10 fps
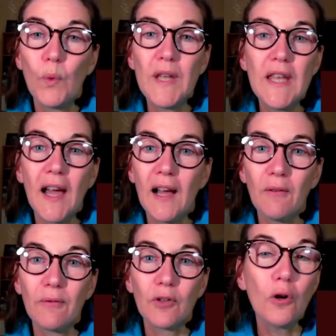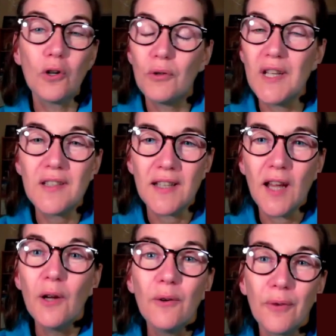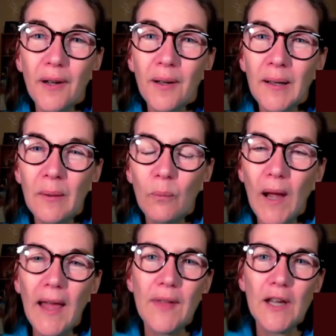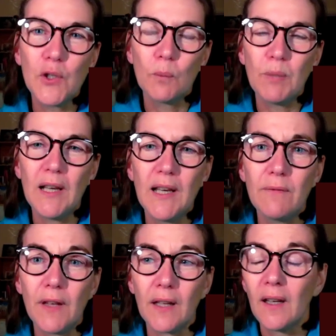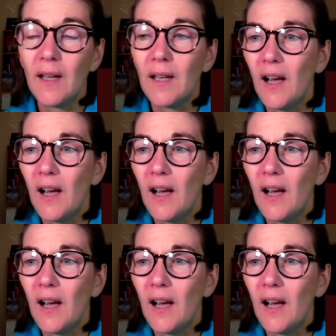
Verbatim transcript: We have concreted over where they should be living.